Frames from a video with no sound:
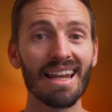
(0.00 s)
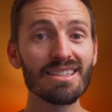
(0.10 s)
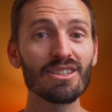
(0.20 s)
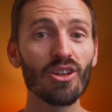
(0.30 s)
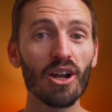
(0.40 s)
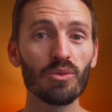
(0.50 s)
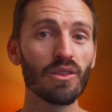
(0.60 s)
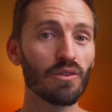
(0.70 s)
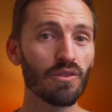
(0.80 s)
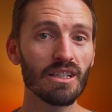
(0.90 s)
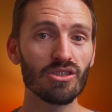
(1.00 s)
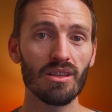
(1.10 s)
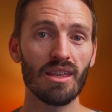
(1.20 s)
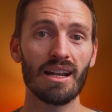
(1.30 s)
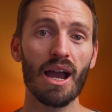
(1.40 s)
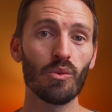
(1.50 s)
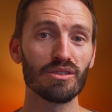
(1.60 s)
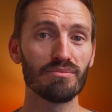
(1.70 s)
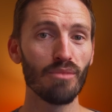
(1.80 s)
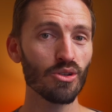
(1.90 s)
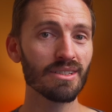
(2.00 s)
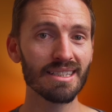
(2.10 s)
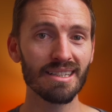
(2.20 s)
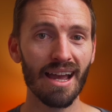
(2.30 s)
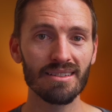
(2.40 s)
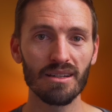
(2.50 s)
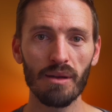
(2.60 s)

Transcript: let's start with the feature that I was most excited